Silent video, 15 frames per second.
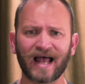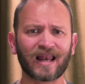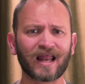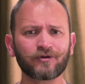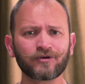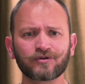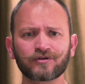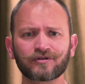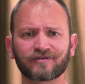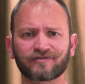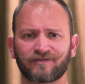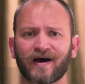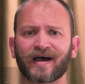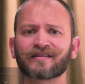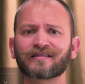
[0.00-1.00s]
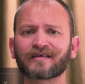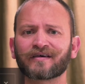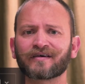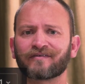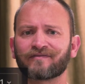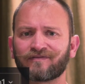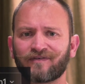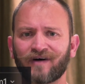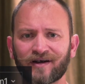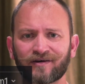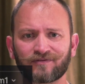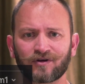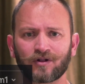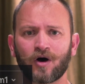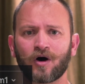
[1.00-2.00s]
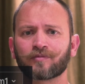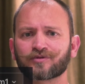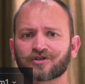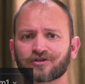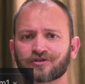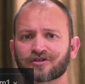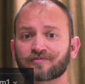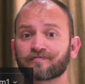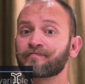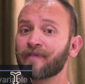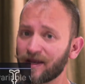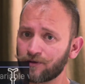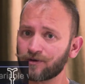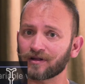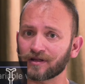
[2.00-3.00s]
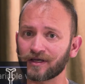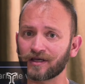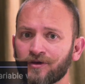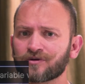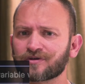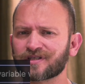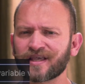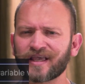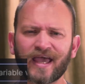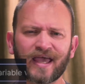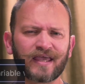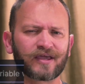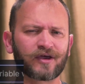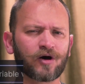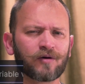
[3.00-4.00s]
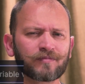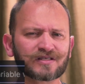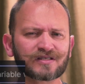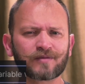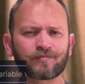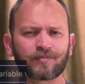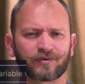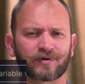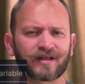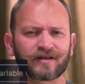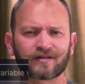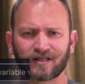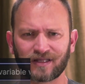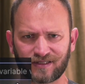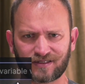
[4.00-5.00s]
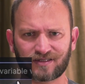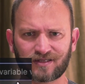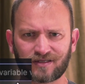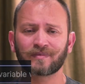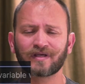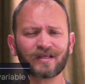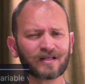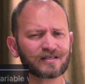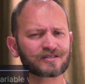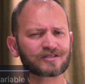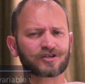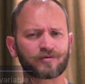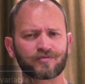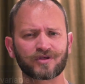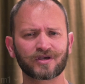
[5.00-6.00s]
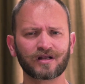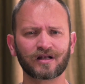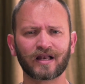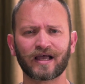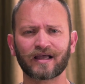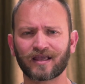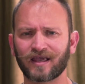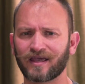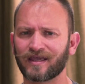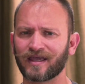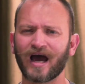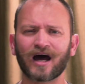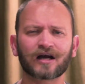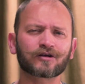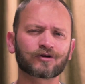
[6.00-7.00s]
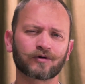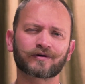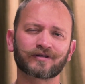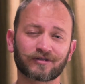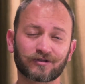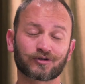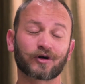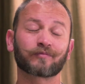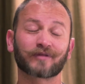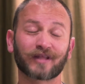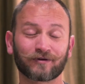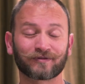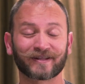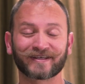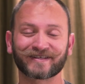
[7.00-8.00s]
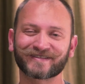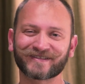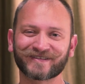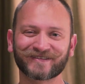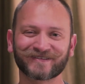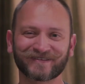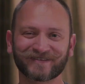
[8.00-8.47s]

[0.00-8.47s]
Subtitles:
allow you to define the variable options manually using a comma-separated list. It is something like a hard-coded drop-down list.